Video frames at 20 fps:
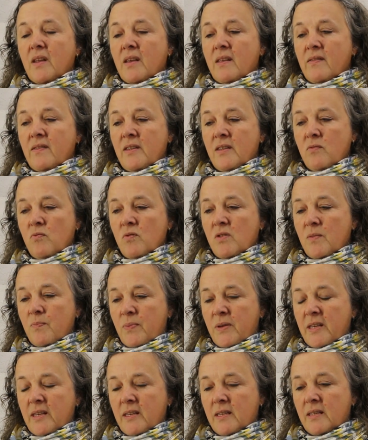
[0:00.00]
This was a
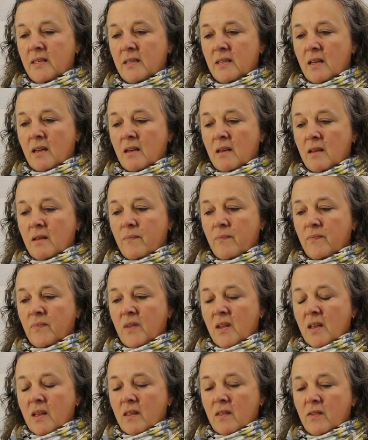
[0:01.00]
piece
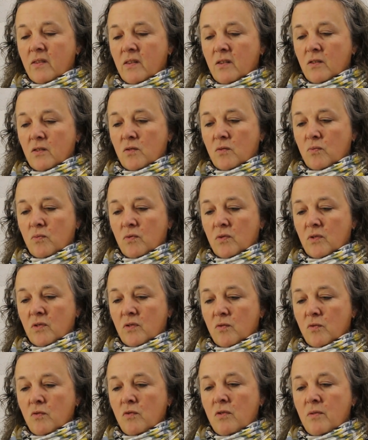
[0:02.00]
that
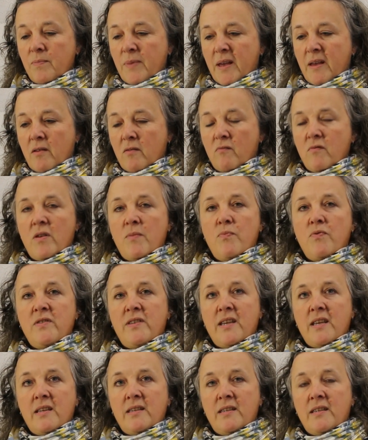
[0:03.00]
was all about
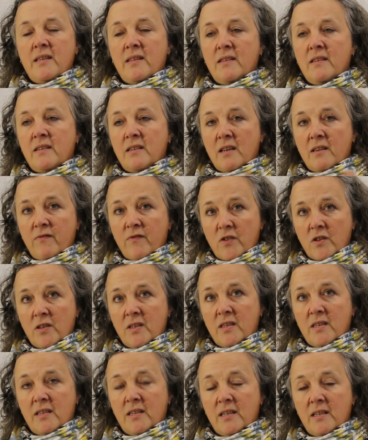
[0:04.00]
representing the
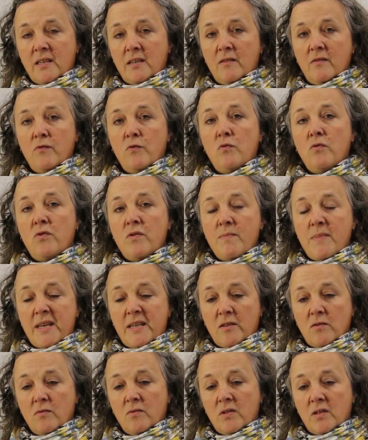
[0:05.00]
diversity of all the
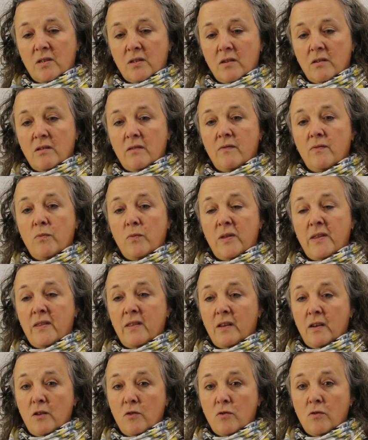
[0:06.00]
medical staff in
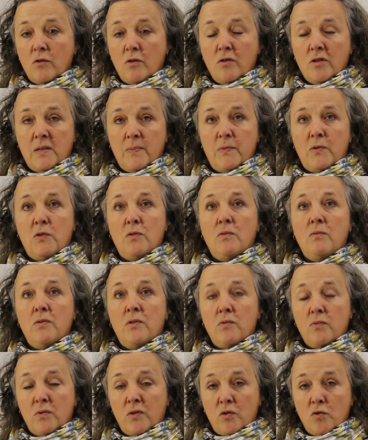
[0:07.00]
the local hospital,
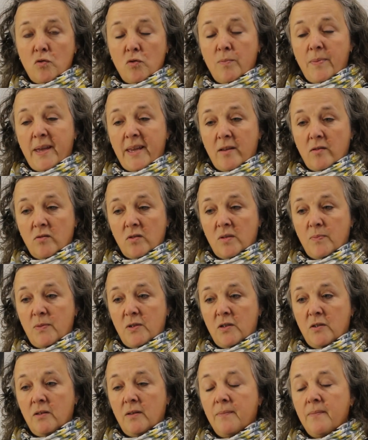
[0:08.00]
which was Torbay
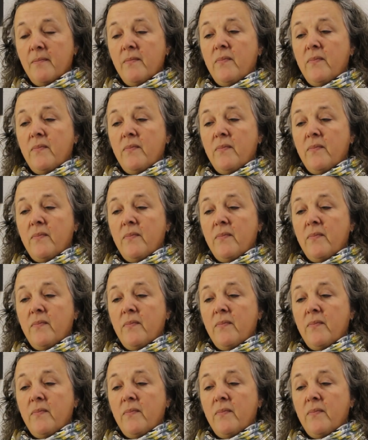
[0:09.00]
Hospital,